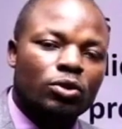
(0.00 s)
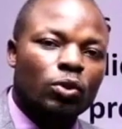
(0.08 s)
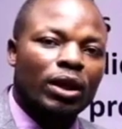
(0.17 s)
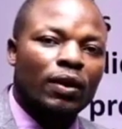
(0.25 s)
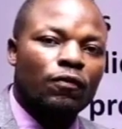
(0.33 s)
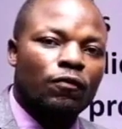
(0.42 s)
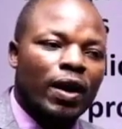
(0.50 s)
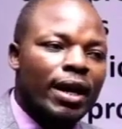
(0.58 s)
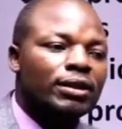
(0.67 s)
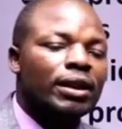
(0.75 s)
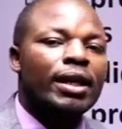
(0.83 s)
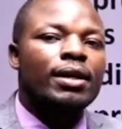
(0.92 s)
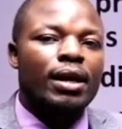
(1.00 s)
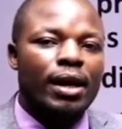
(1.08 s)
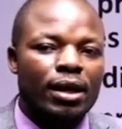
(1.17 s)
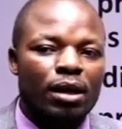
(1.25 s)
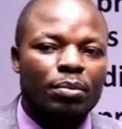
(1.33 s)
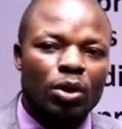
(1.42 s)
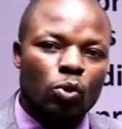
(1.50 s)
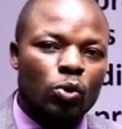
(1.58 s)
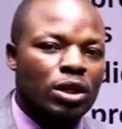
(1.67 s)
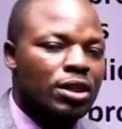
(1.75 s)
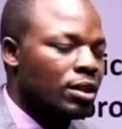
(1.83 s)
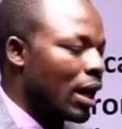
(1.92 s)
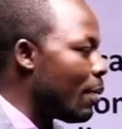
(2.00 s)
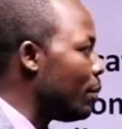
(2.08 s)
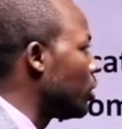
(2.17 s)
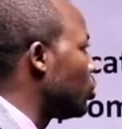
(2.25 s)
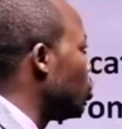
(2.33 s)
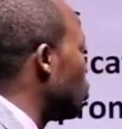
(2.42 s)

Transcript: you can fight any enemy who is coming to